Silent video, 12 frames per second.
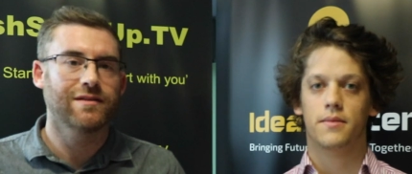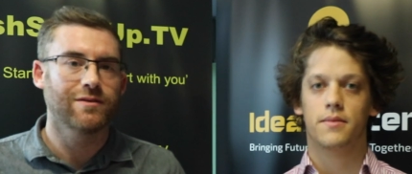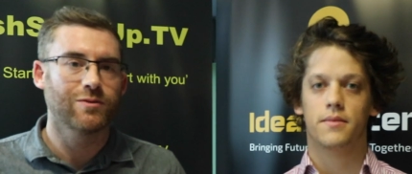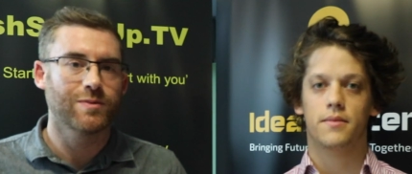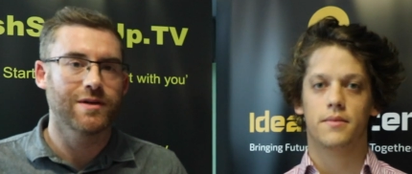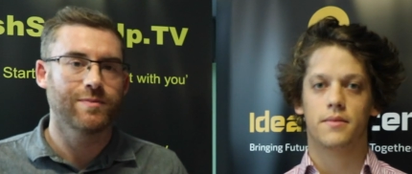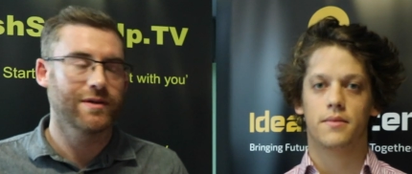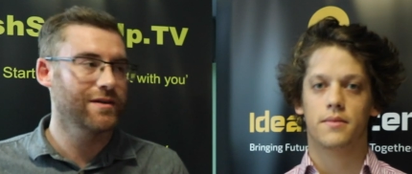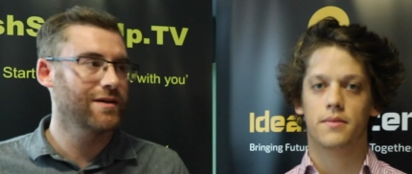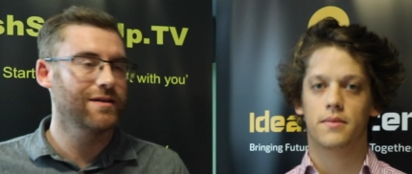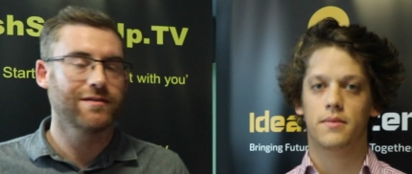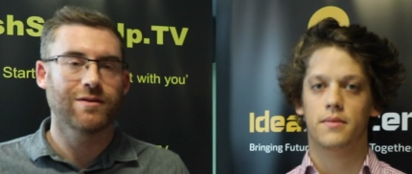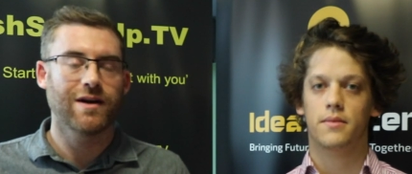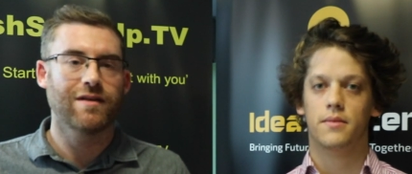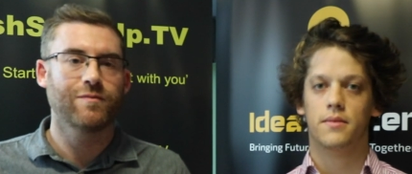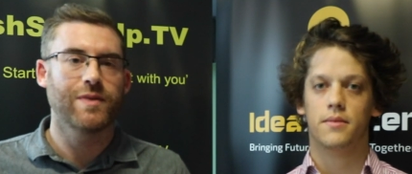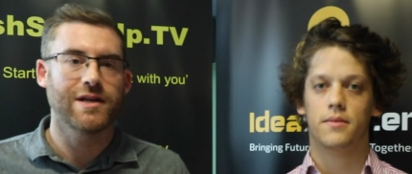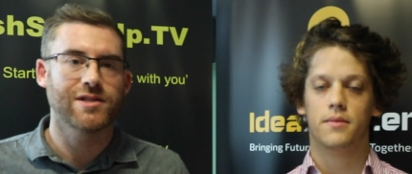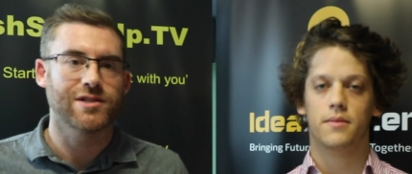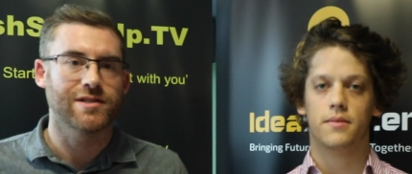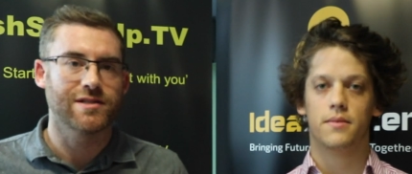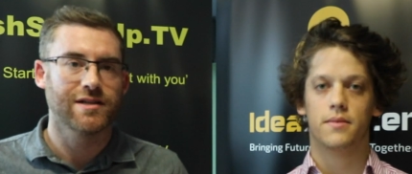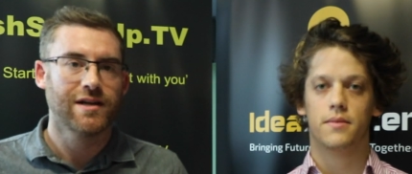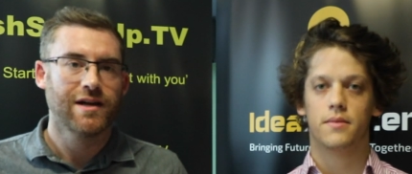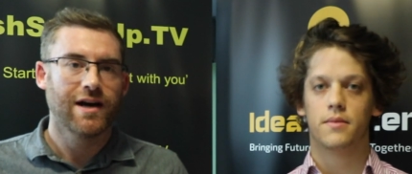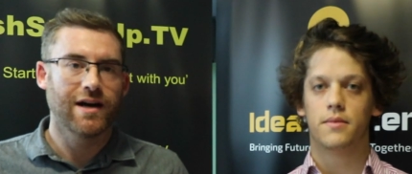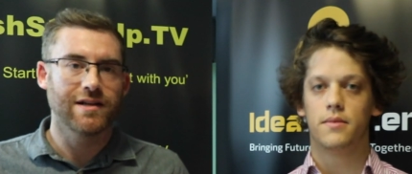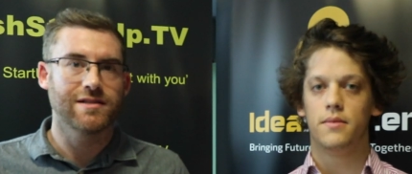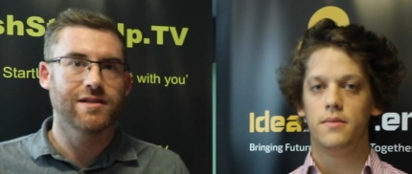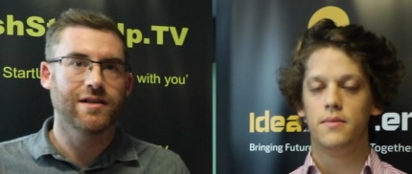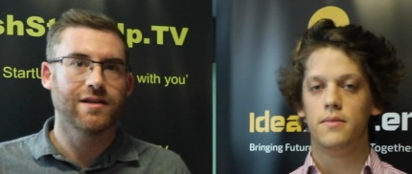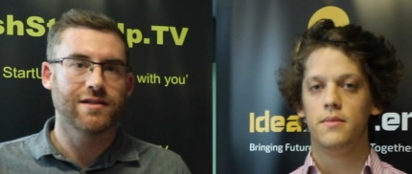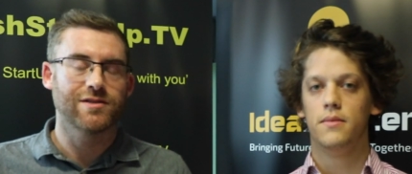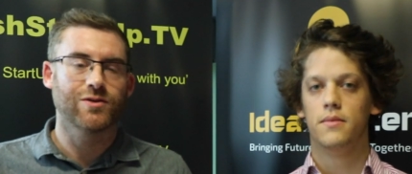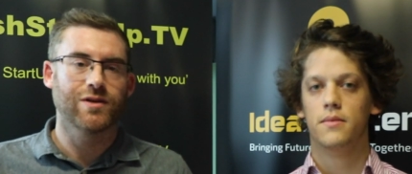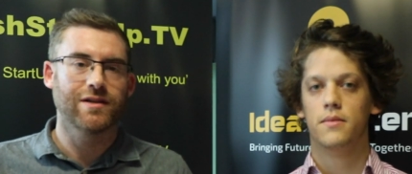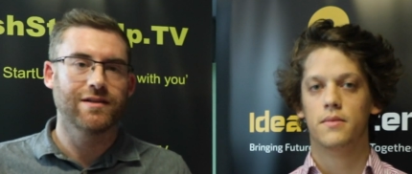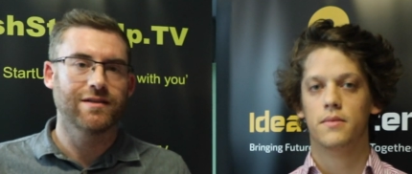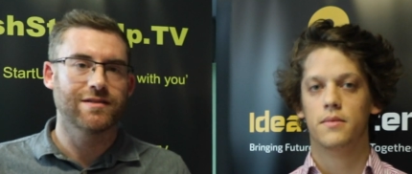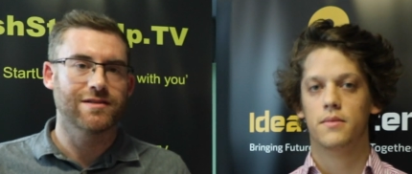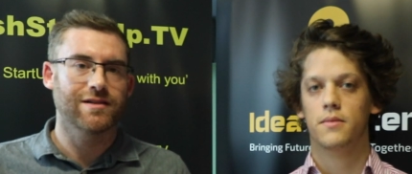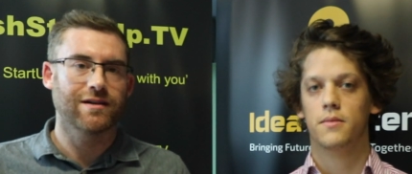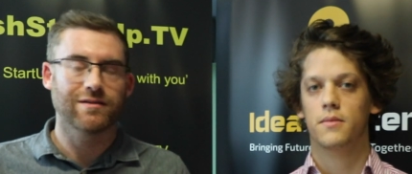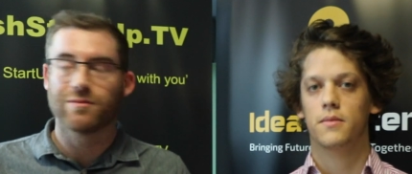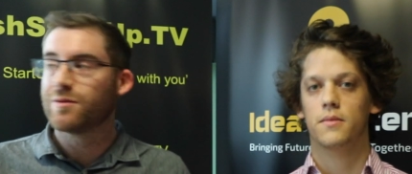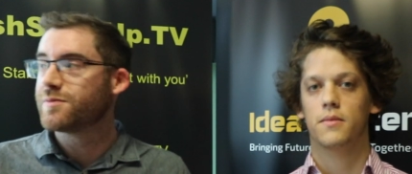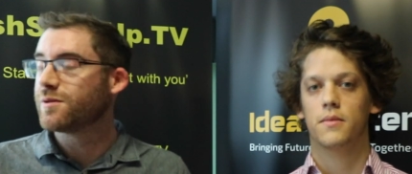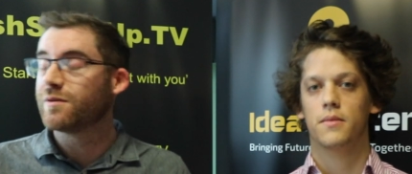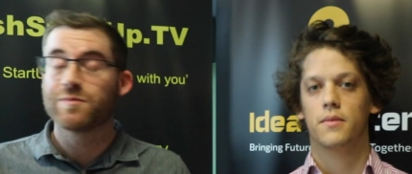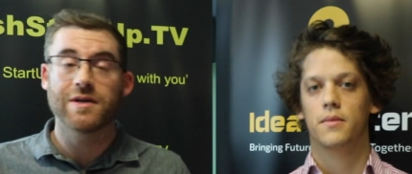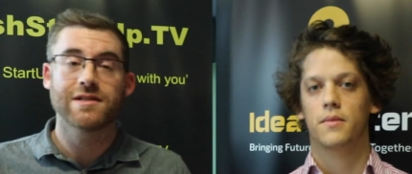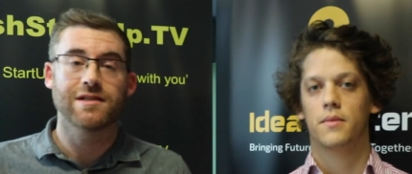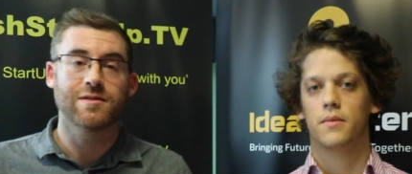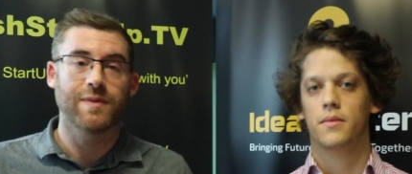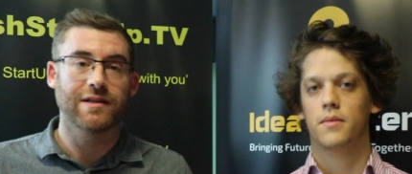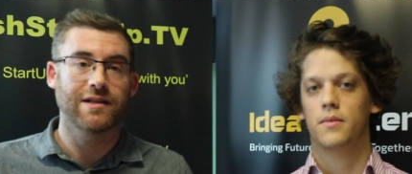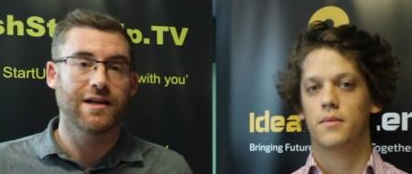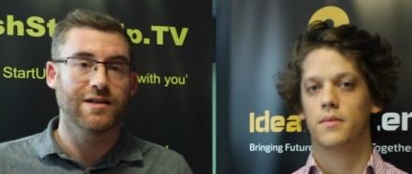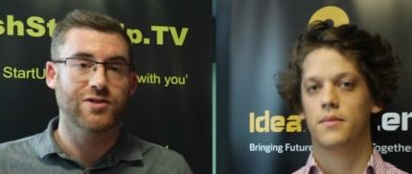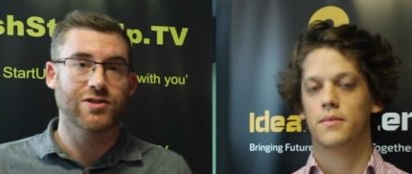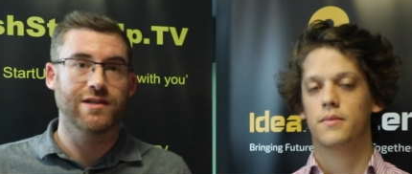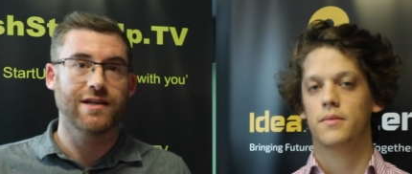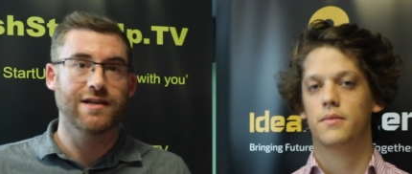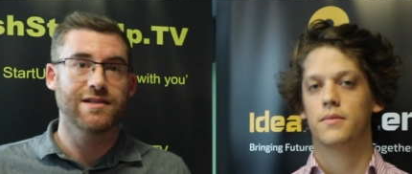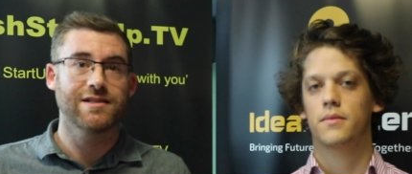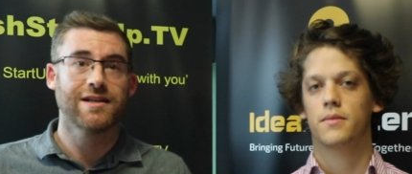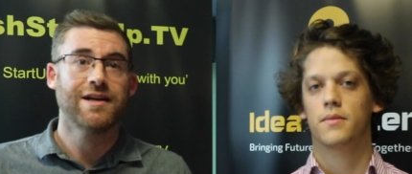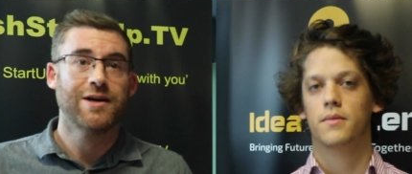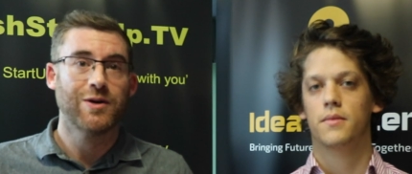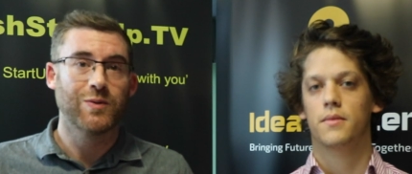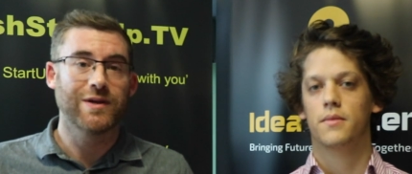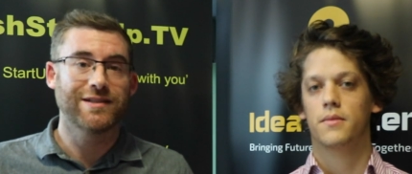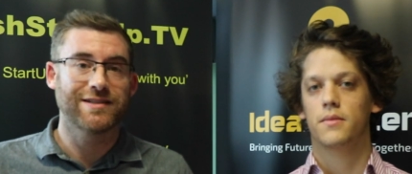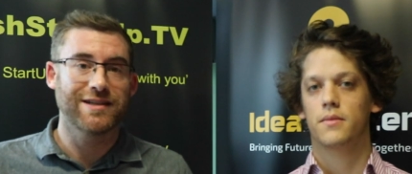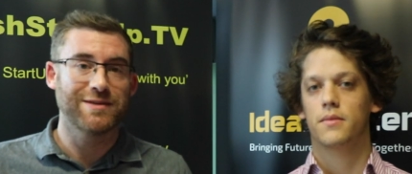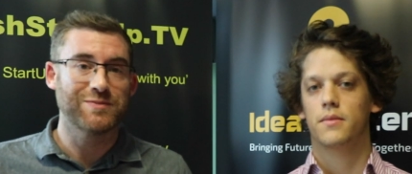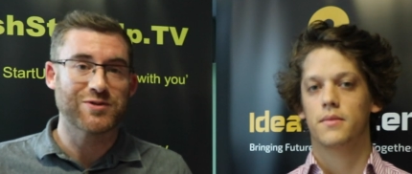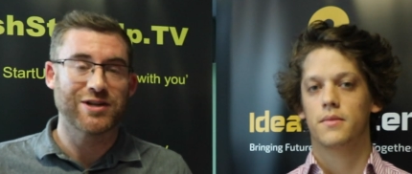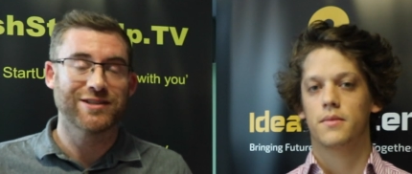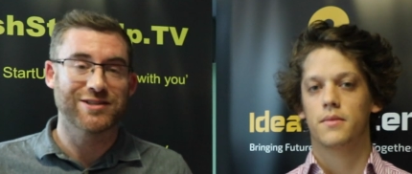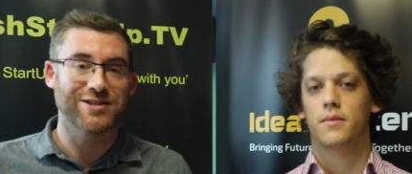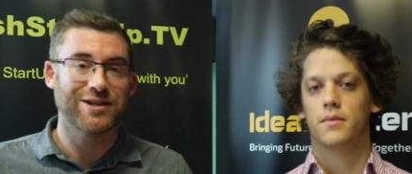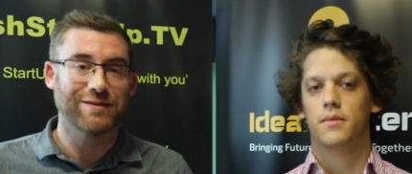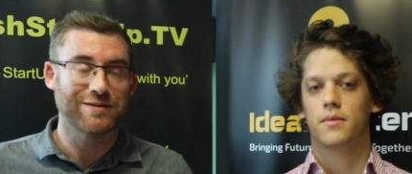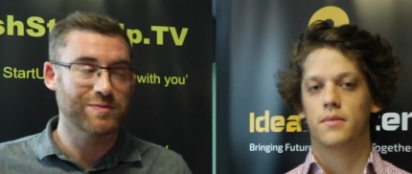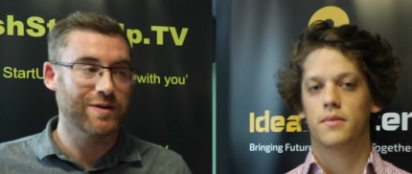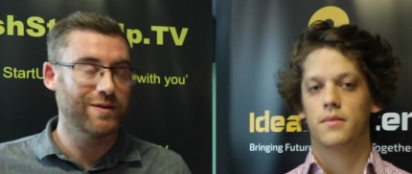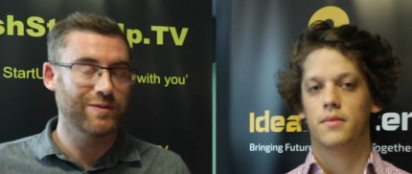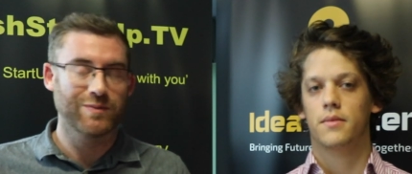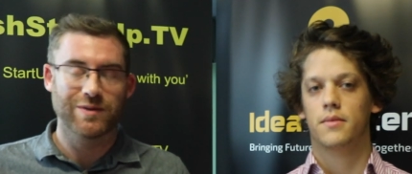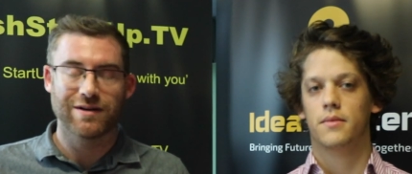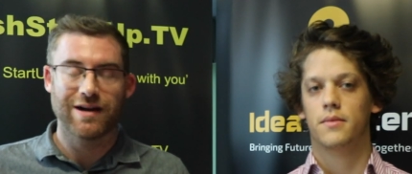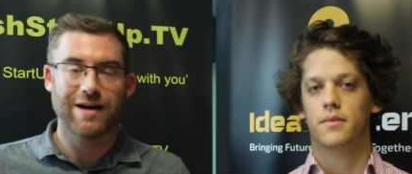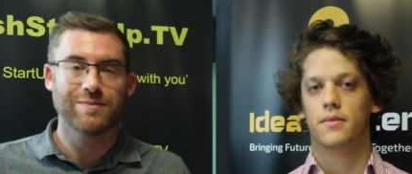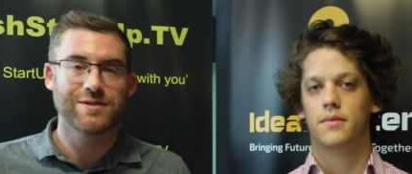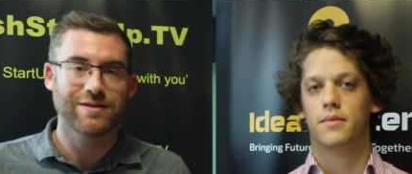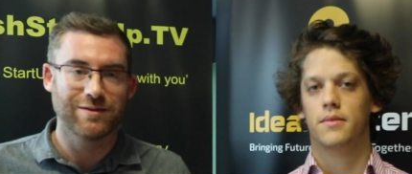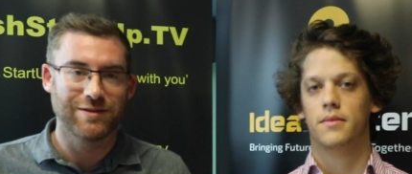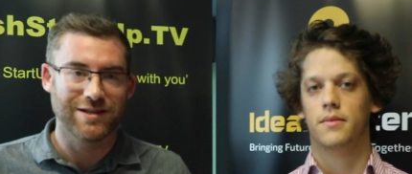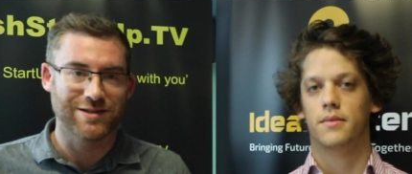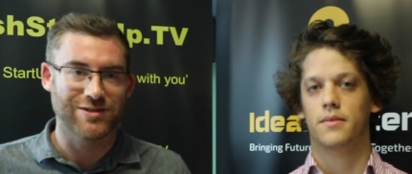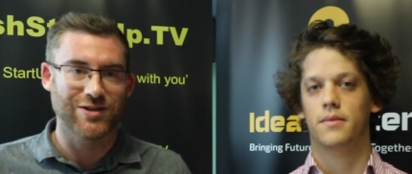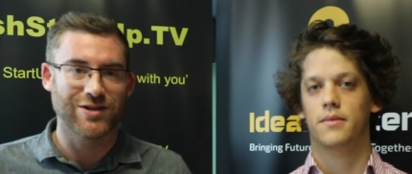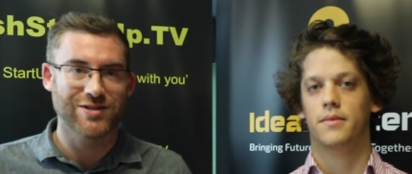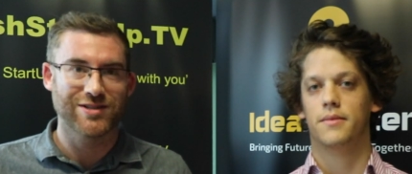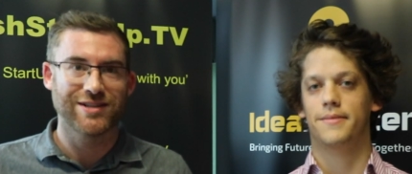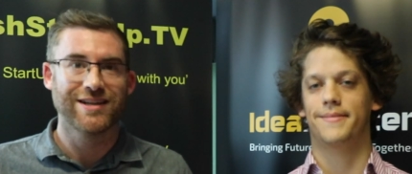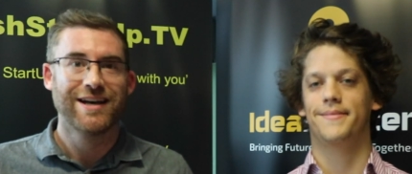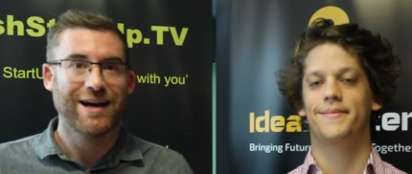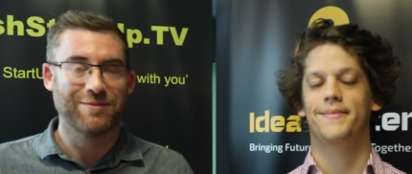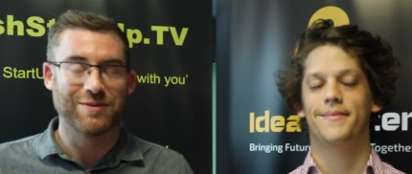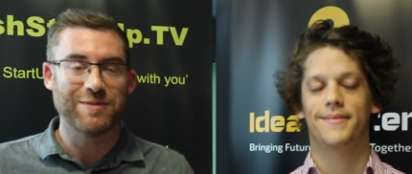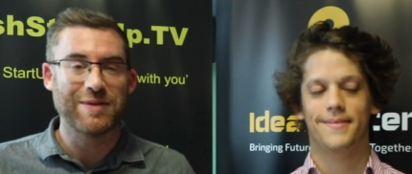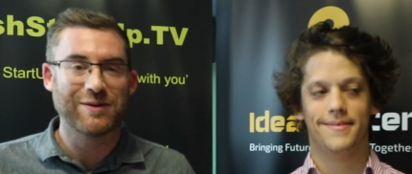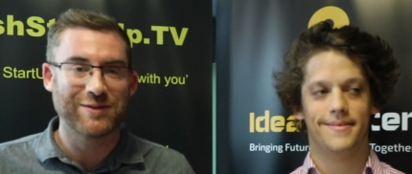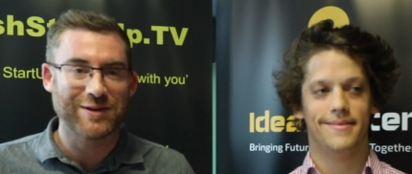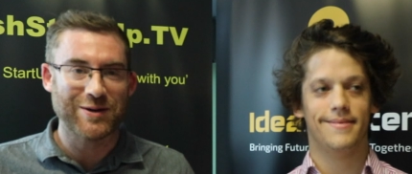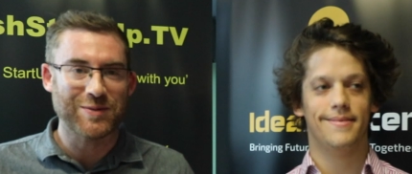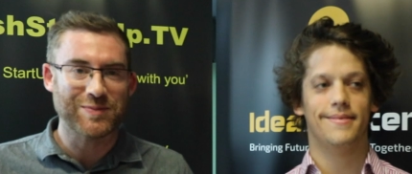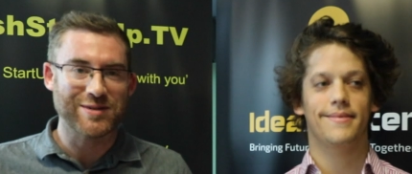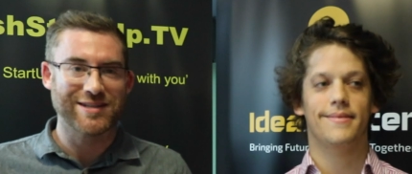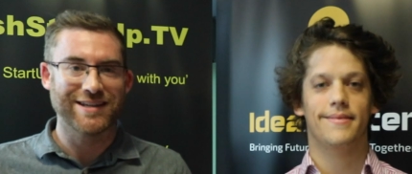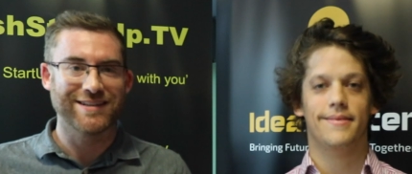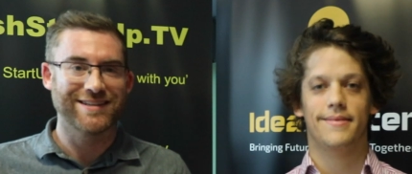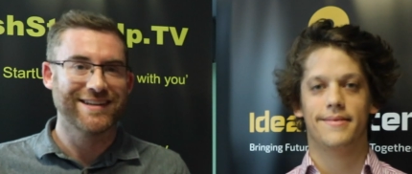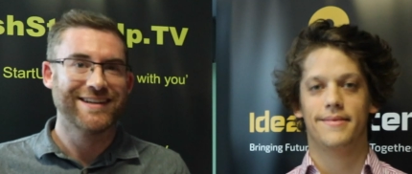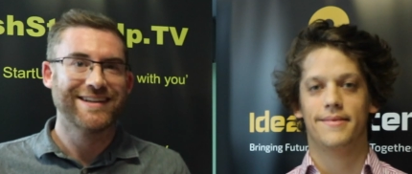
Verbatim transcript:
Speaker 1: of young people in Ireland don't have pensions, and it's a it's a good idea to start them up. So we've basically spent the last three days with the team trying to solve this problem. We're absolutely exhausted, and we're about to go and present.